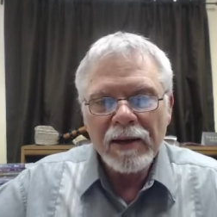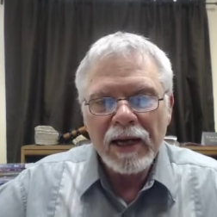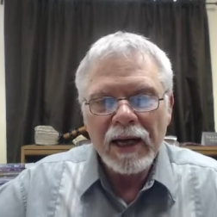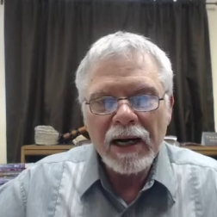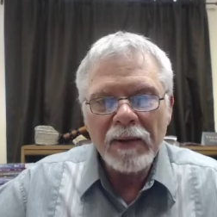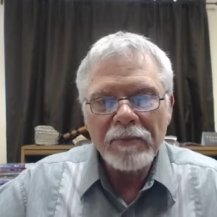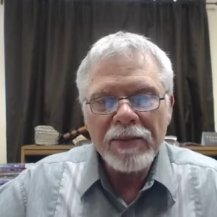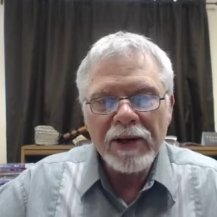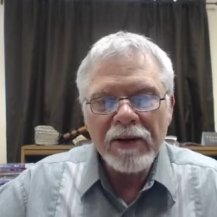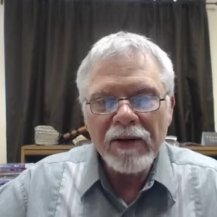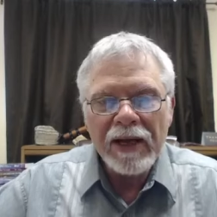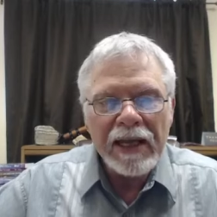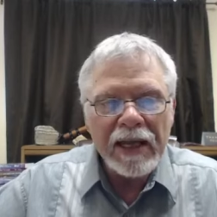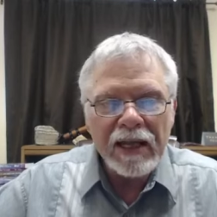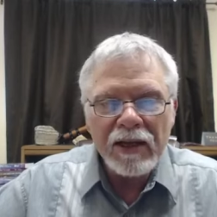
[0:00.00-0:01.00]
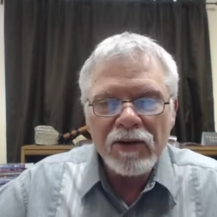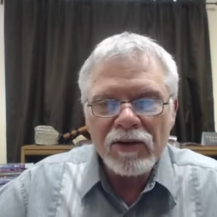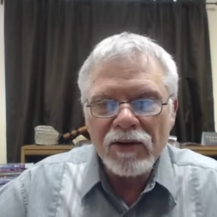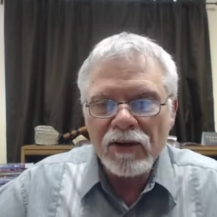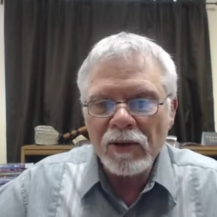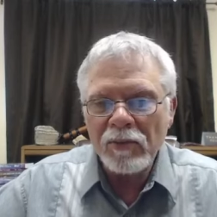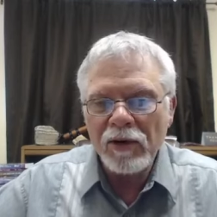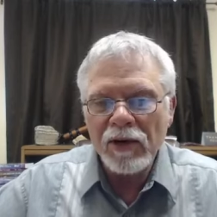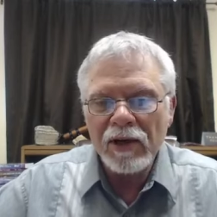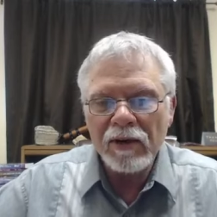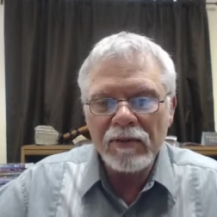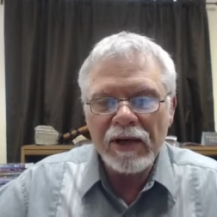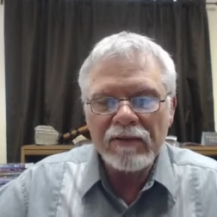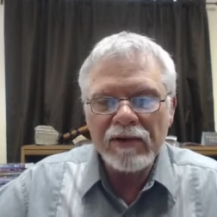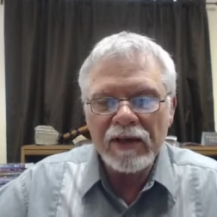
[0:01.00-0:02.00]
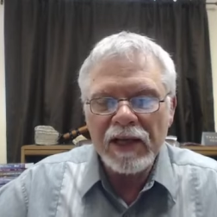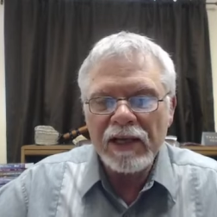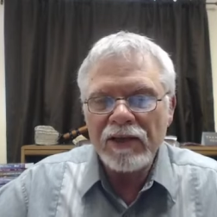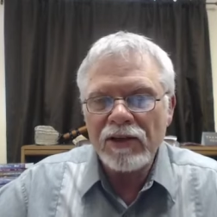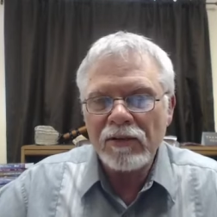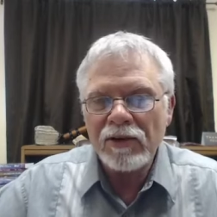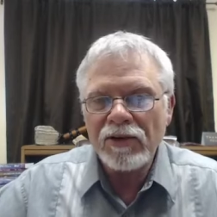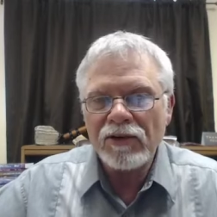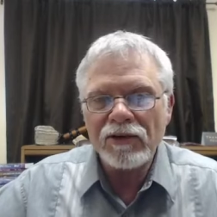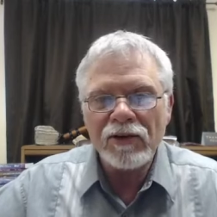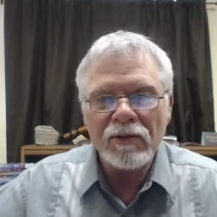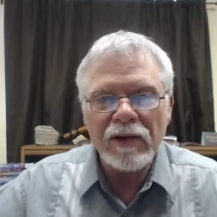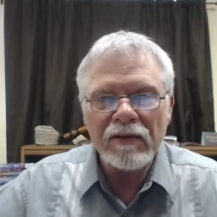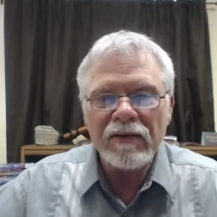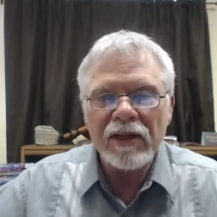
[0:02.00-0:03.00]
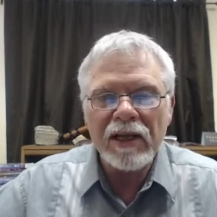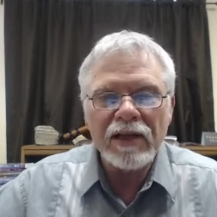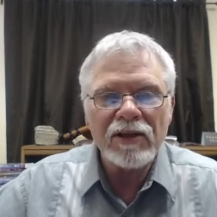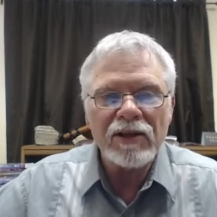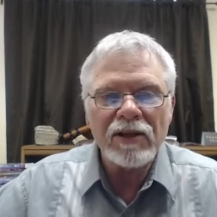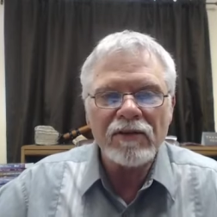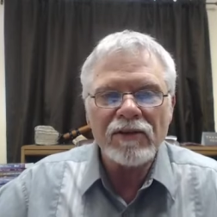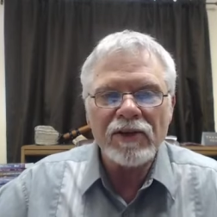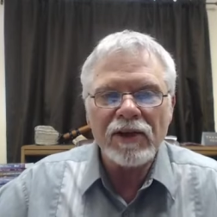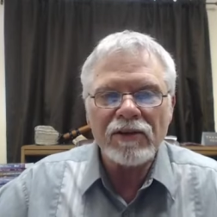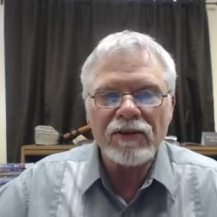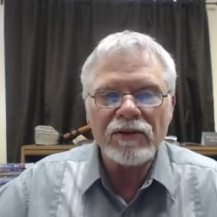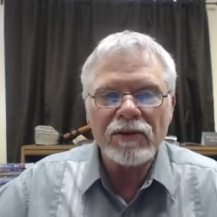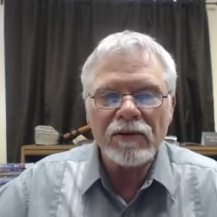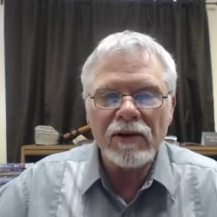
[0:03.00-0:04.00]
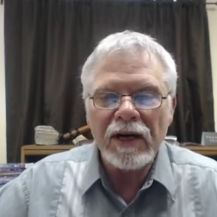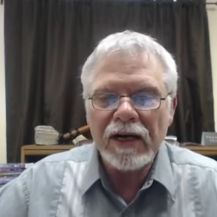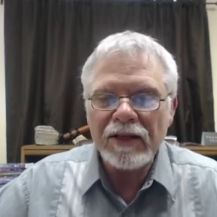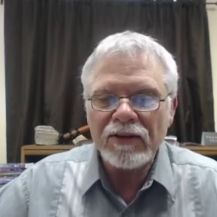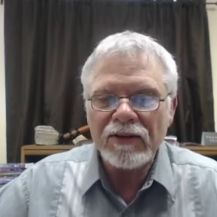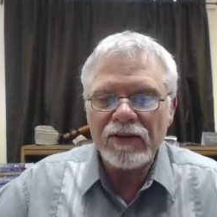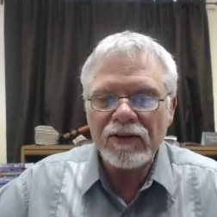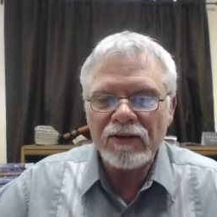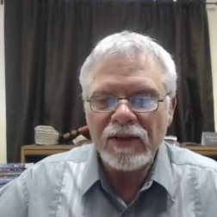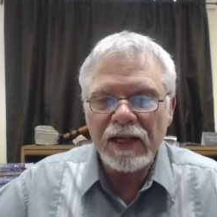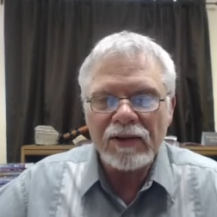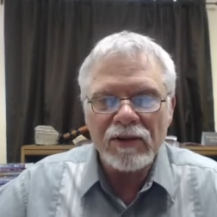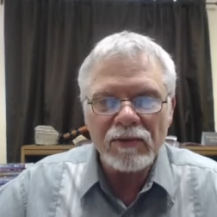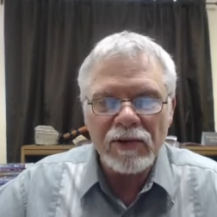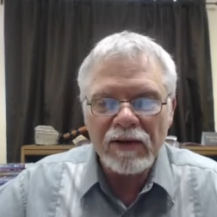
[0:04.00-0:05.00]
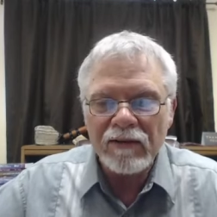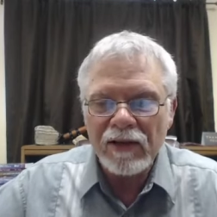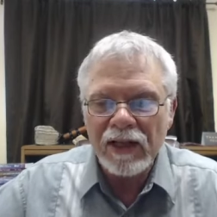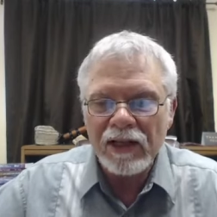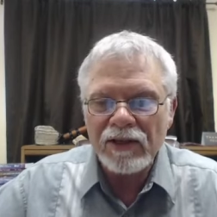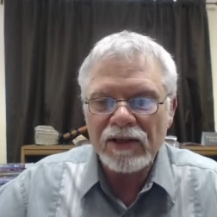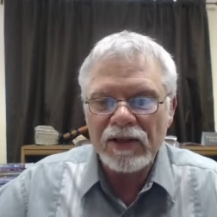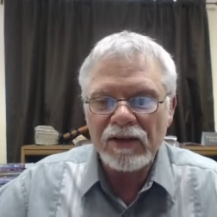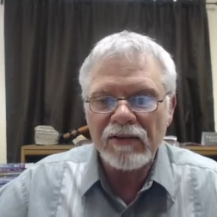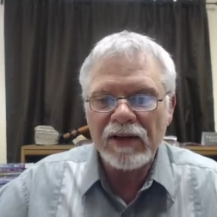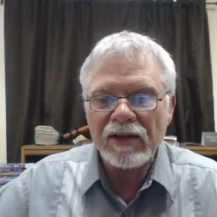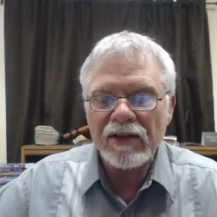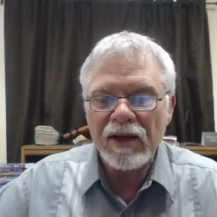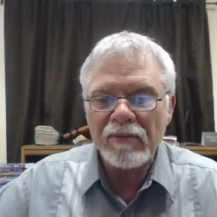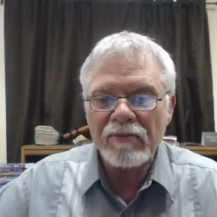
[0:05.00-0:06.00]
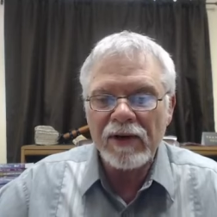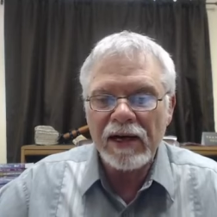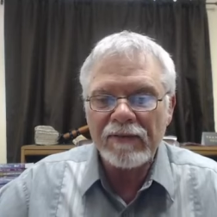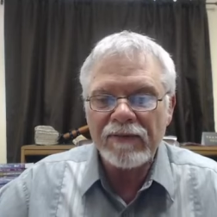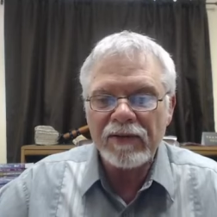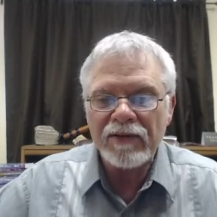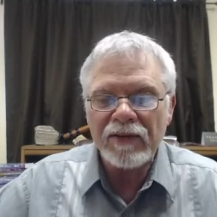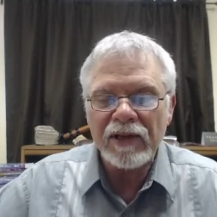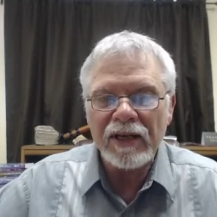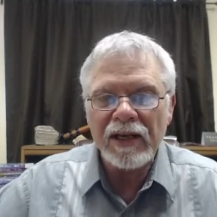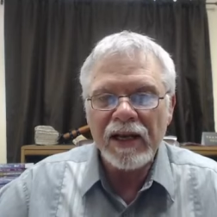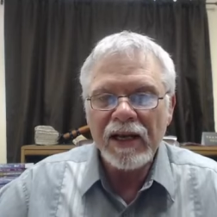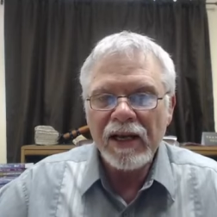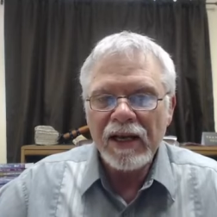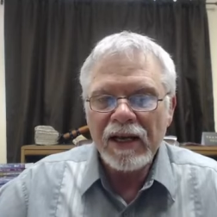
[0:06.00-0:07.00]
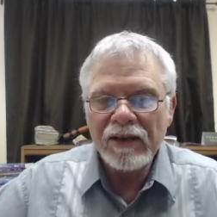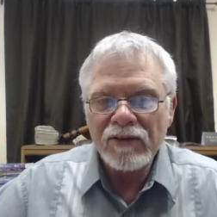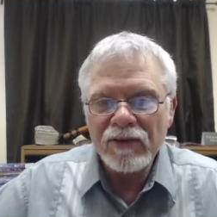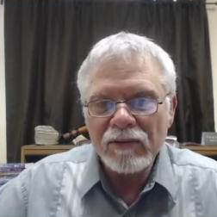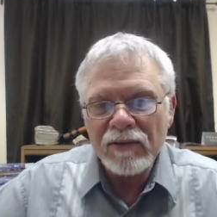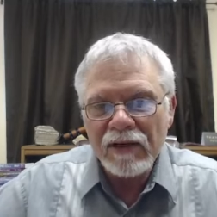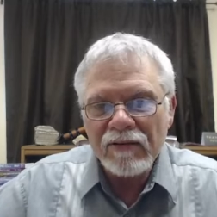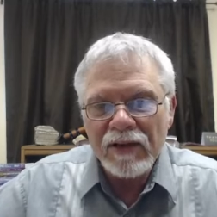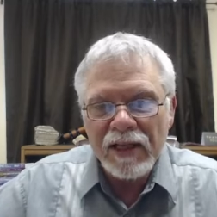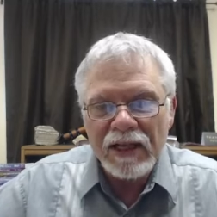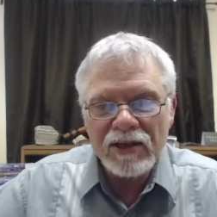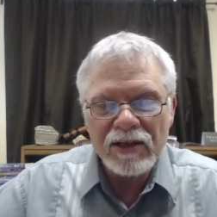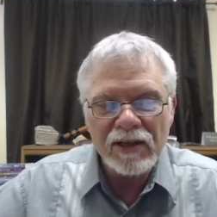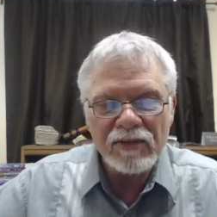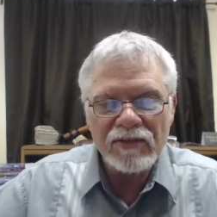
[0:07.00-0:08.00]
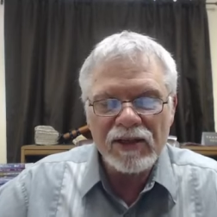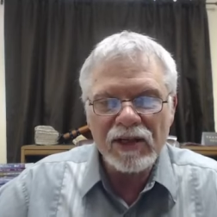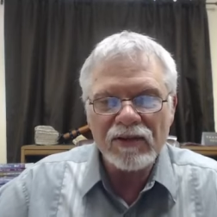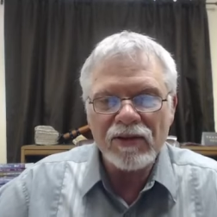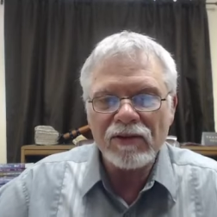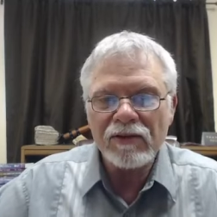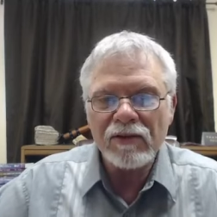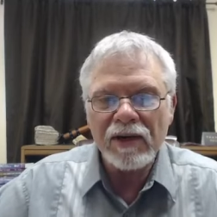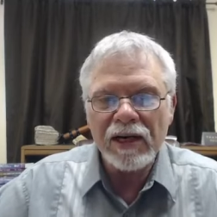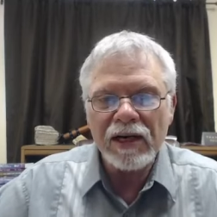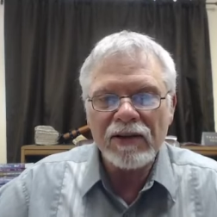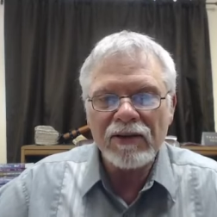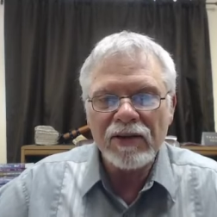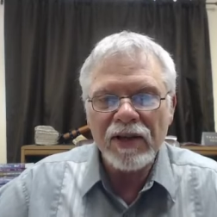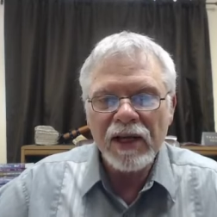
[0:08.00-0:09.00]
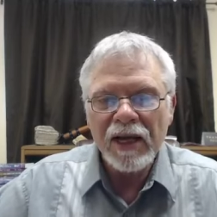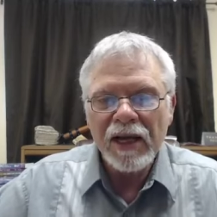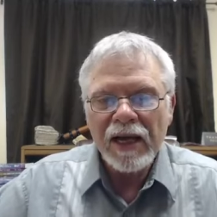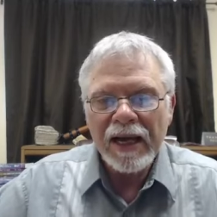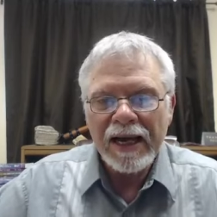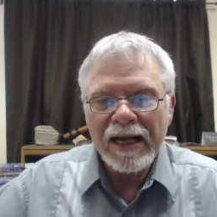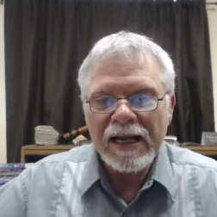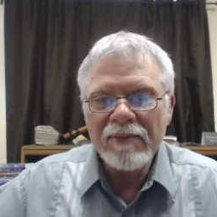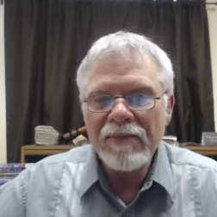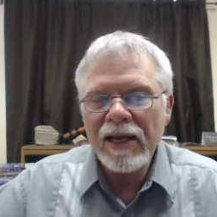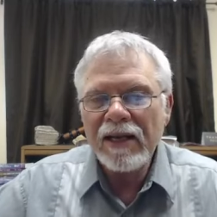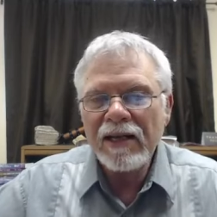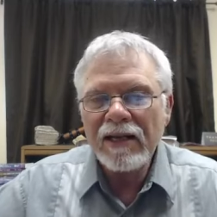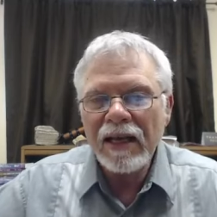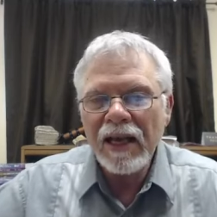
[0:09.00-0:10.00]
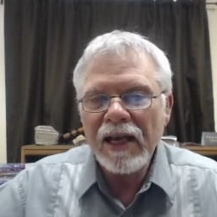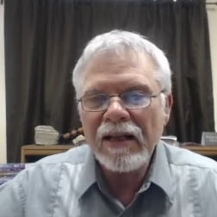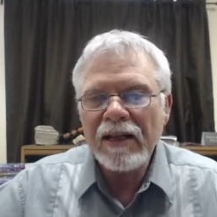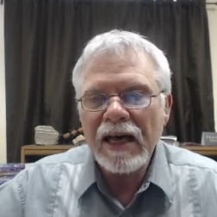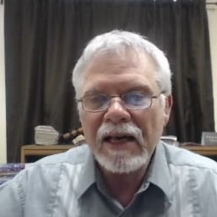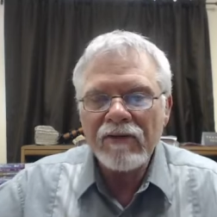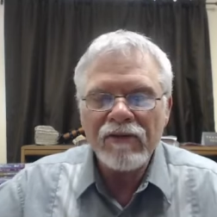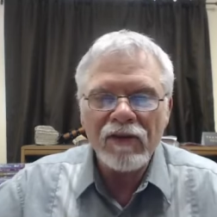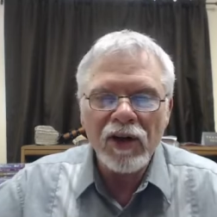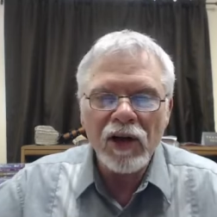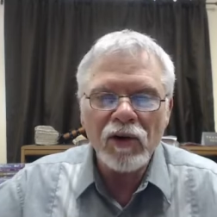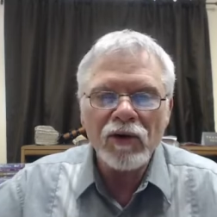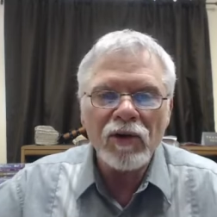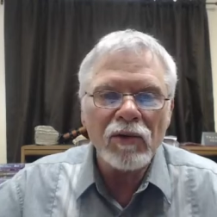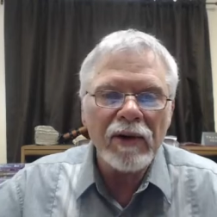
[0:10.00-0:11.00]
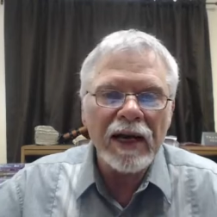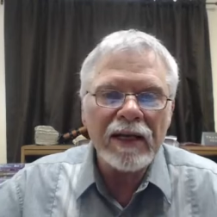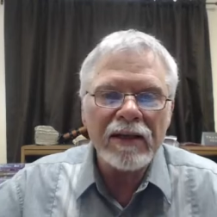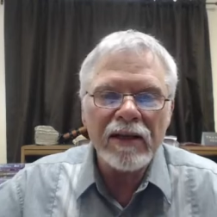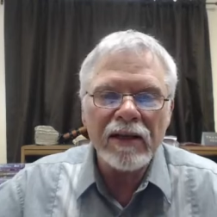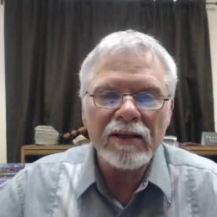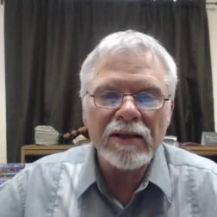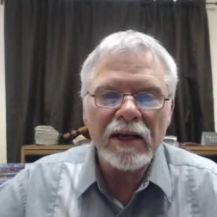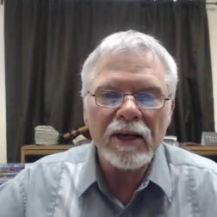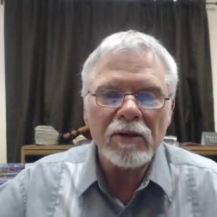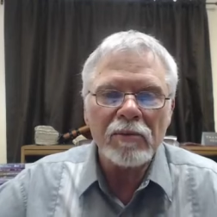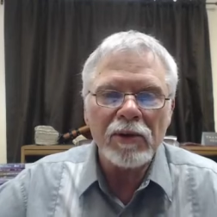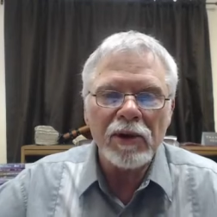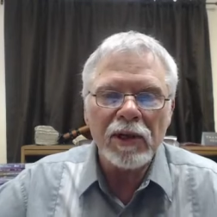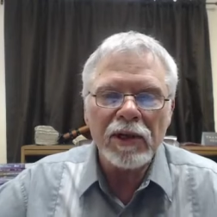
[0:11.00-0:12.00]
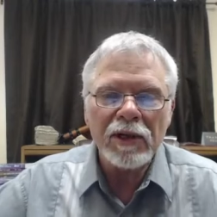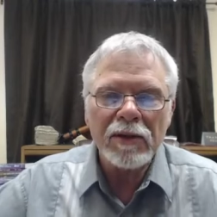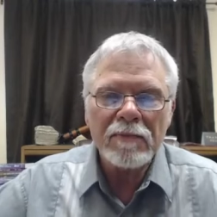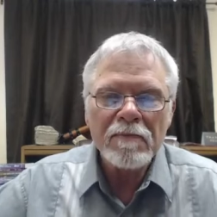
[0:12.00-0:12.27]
uh, peering into the book of Revelation, which is the revelation of Jesus Christ. It's not the revelation of end time prophecy, it's the revelation of Jesus Christ. And he maintained that flow to write the entire book.